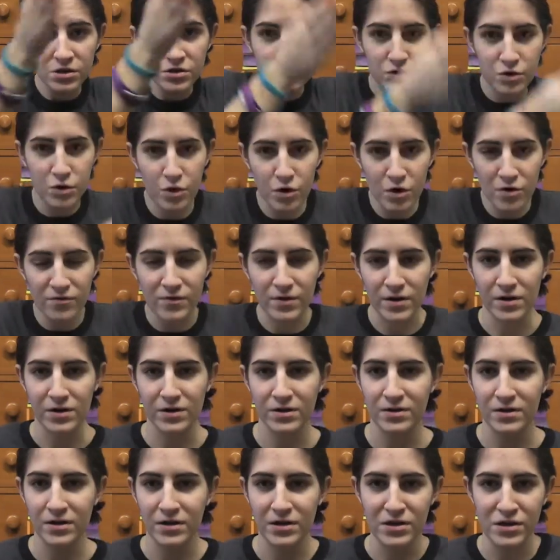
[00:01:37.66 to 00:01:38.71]
scoot over.
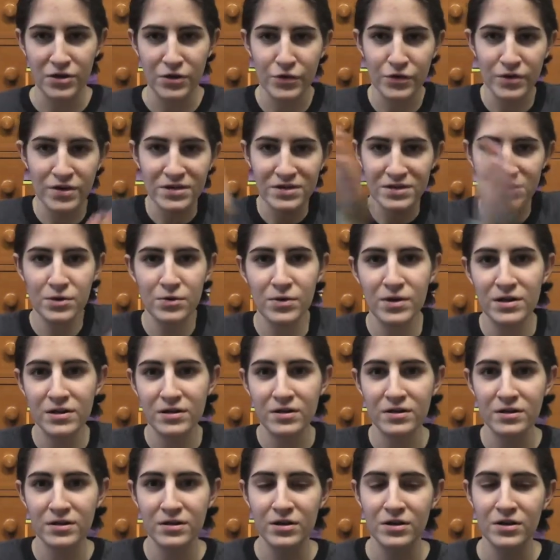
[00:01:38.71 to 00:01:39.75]
You can do it.
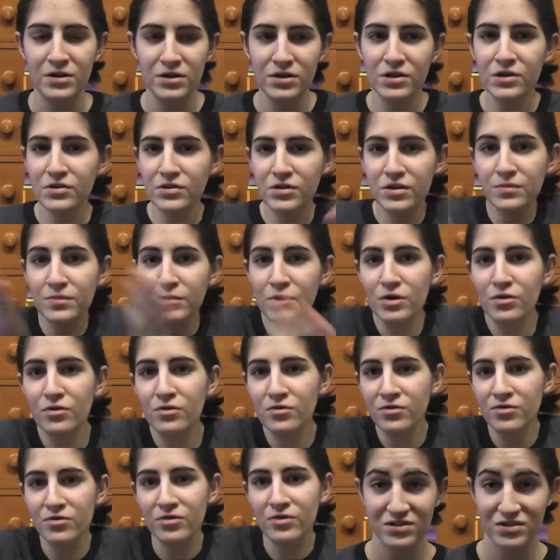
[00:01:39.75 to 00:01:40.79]
You can
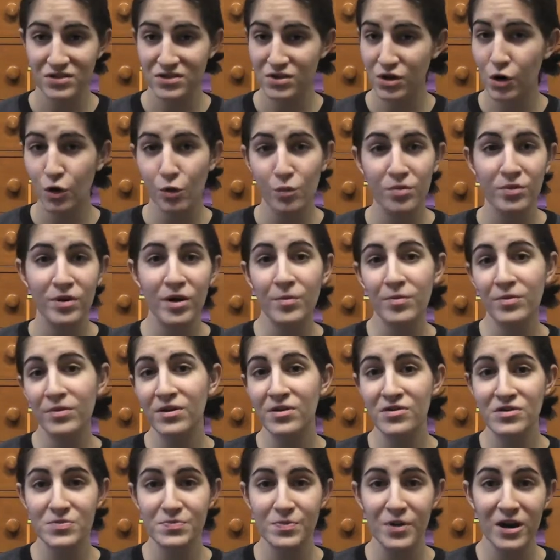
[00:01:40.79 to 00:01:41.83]
move. Just open up
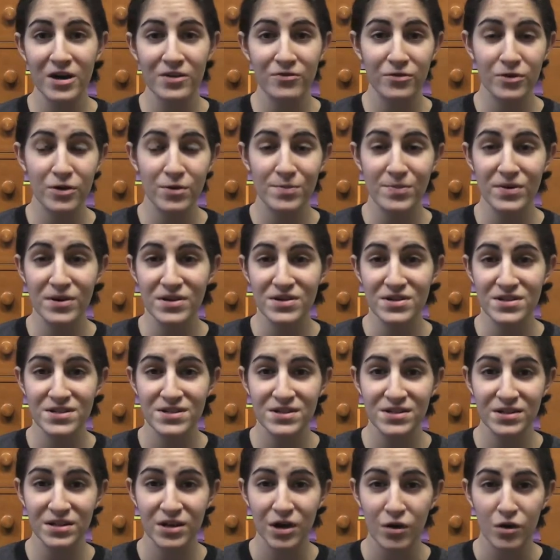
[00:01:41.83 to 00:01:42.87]
another spot for a person
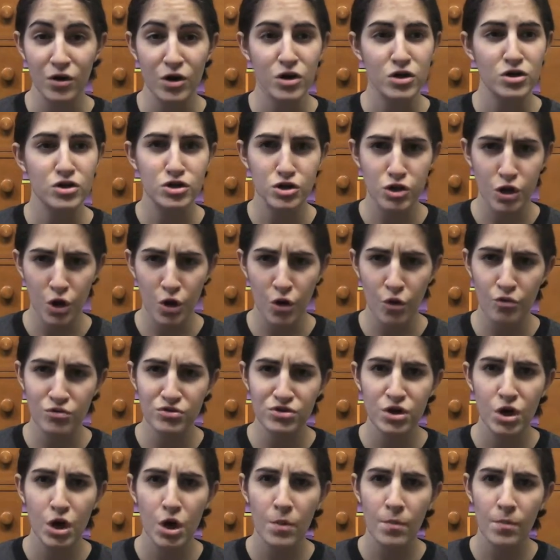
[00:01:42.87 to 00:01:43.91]
to go.
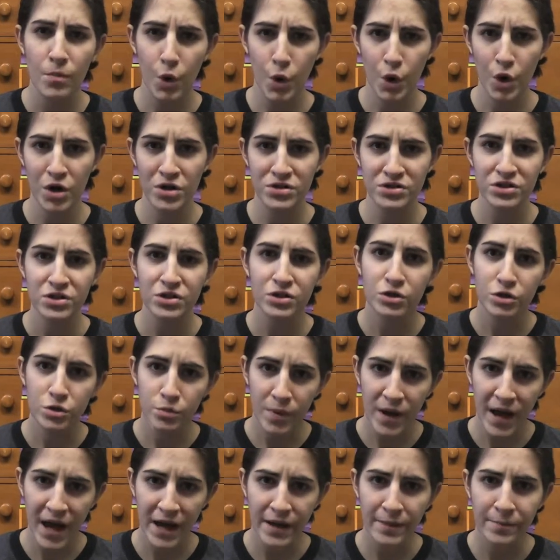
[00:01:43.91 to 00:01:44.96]
Don't put your
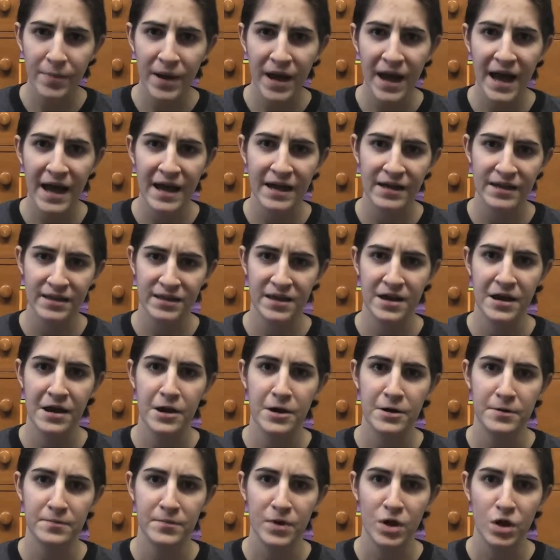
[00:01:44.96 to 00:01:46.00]
backpack
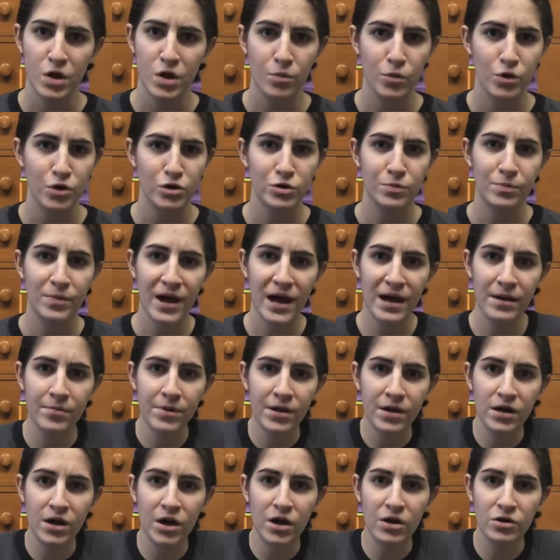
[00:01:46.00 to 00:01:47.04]
there. Put your
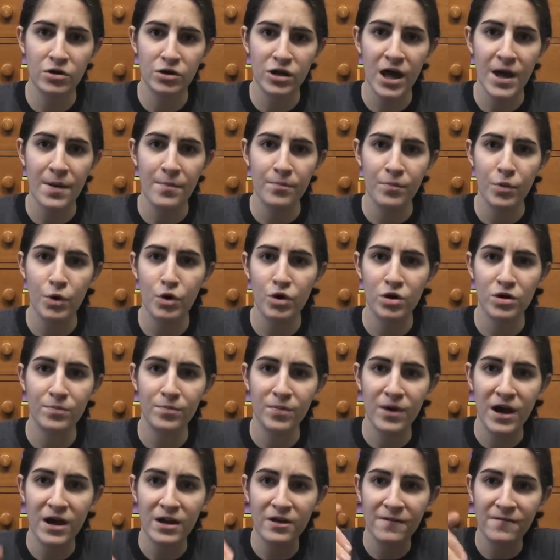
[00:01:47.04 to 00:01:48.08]
backpack on your lap, put it
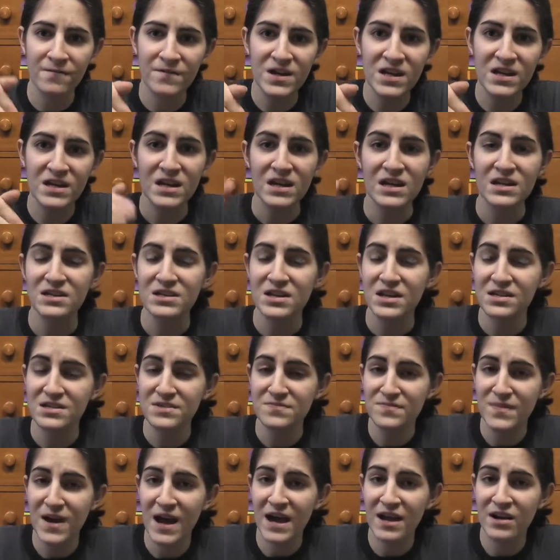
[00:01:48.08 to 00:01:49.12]
by your feet,
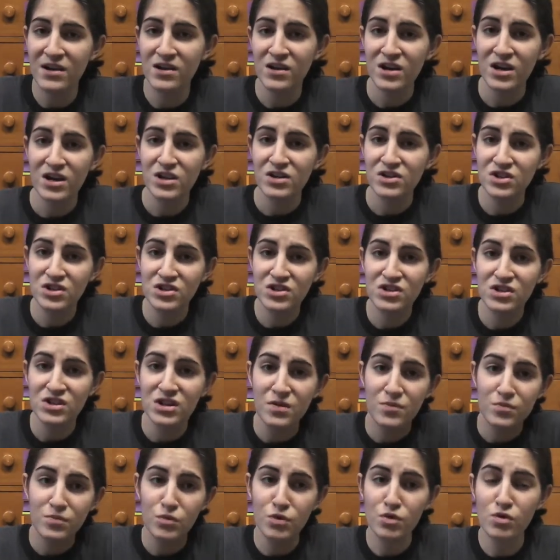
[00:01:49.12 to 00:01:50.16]
doesn't matter. Just
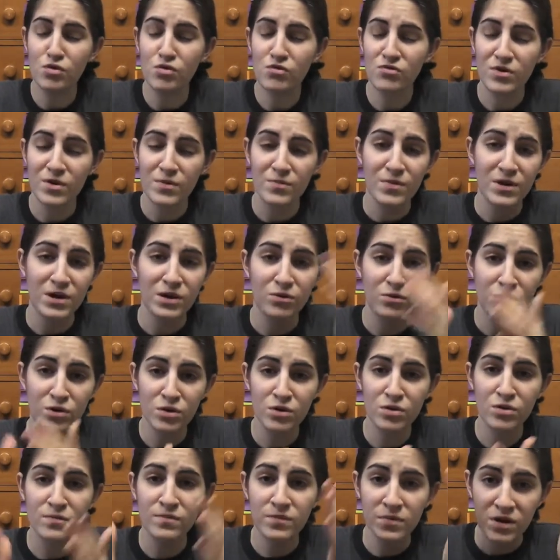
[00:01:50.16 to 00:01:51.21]
move, make
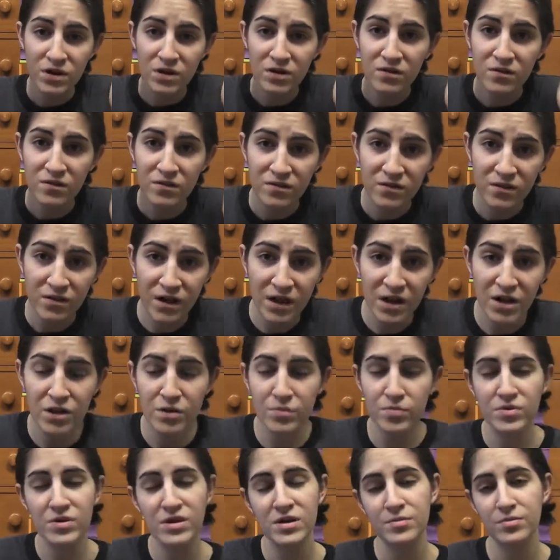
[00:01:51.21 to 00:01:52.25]
room for
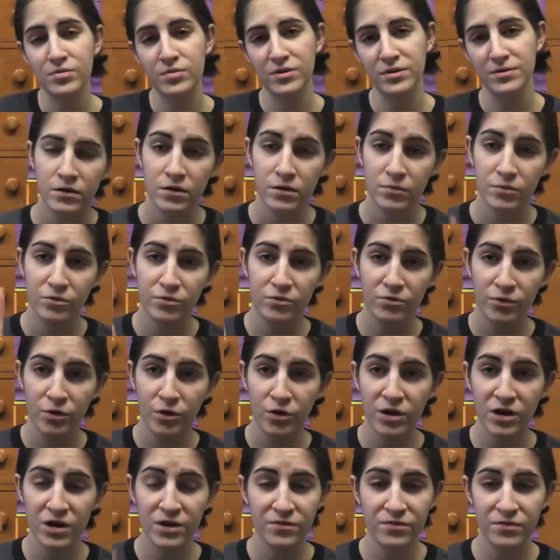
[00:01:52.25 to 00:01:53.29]
other people. Number
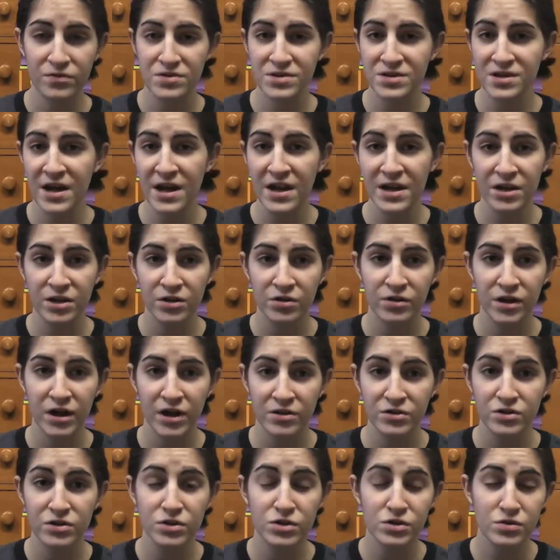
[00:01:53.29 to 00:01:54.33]
four, if you're standing
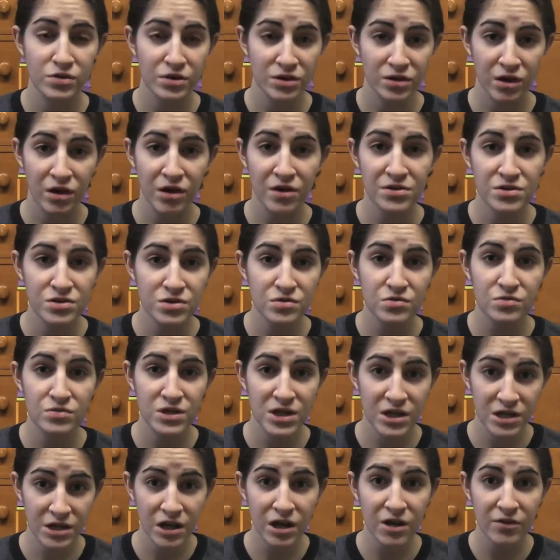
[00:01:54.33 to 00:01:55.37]
around, you can also
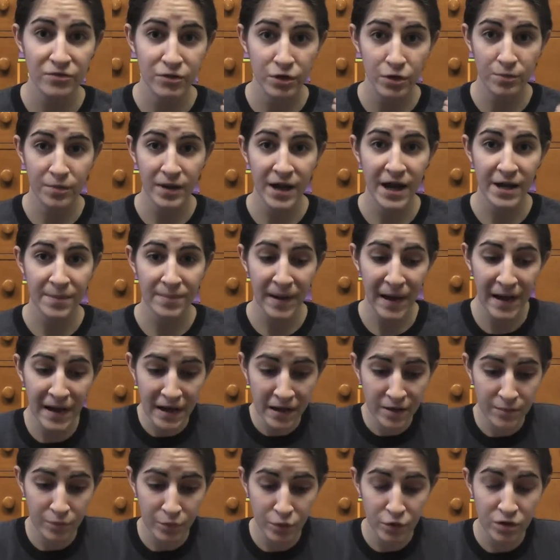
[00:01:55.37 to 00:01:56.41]
take off your backpack
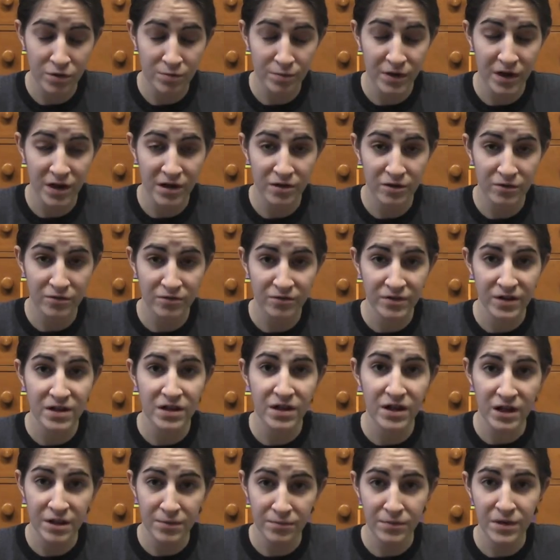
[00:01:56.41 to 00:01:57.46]
and put it by your feet.
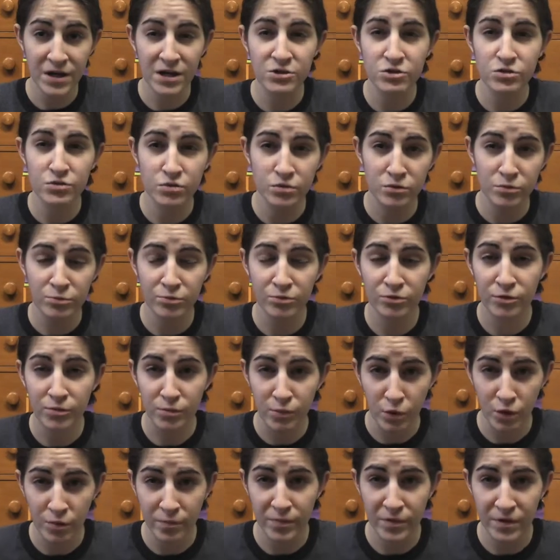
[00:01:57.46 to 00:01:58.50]
It makes room for
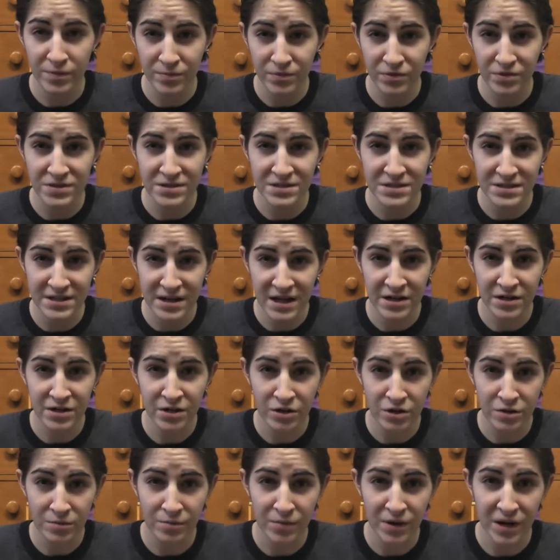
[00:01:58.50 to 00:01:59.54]
more people to stand
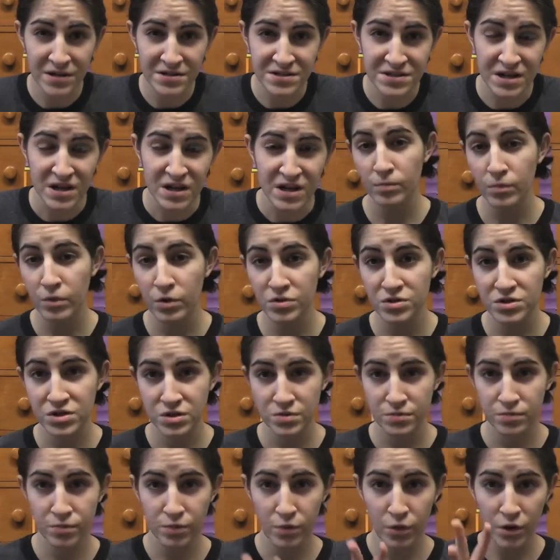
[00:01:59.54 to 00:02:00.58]
on the bus. Most
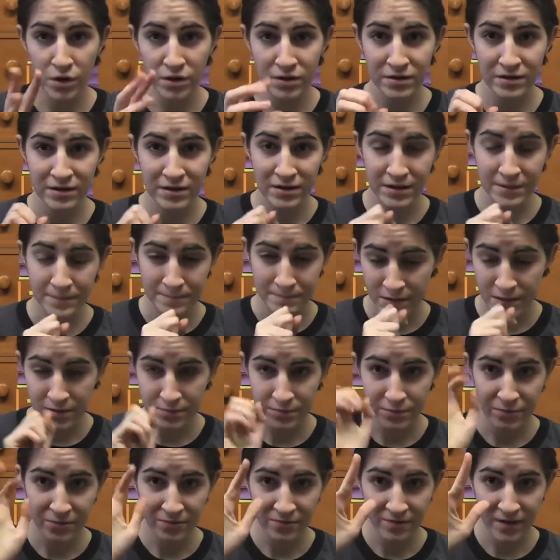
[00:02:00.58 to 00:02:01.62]
importantly,
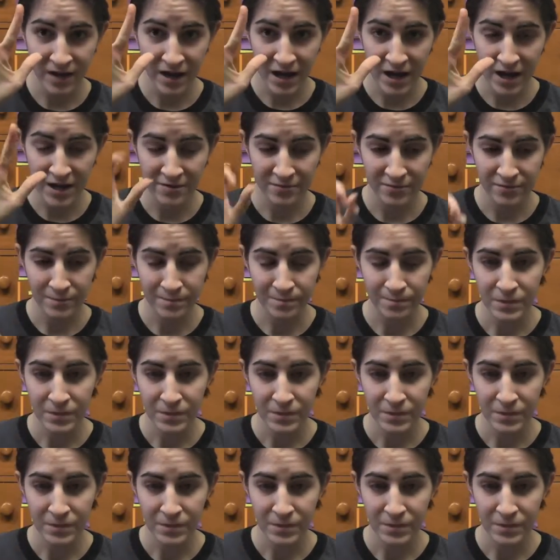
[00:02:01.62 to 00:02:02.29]
number five,